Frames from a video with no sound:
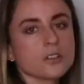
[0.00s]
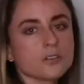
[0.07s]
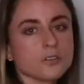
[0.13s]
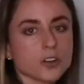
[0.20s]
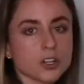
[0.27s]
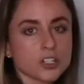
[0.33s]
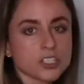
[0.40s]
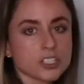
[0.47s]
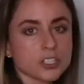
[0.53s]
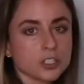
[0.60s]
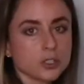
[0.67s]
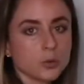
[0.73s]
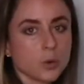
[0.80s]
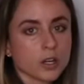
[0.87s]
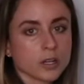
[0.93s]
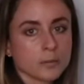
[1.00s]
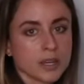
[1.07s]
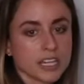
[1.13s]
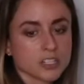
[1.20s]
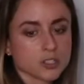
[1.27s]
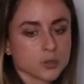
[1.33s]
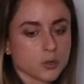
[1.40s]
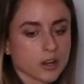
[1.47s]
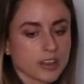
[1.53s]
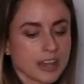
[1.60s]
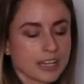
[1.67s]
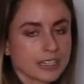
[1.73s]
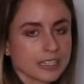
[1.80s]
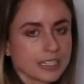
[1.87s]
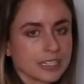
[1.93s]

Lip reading: First, you want to make sure that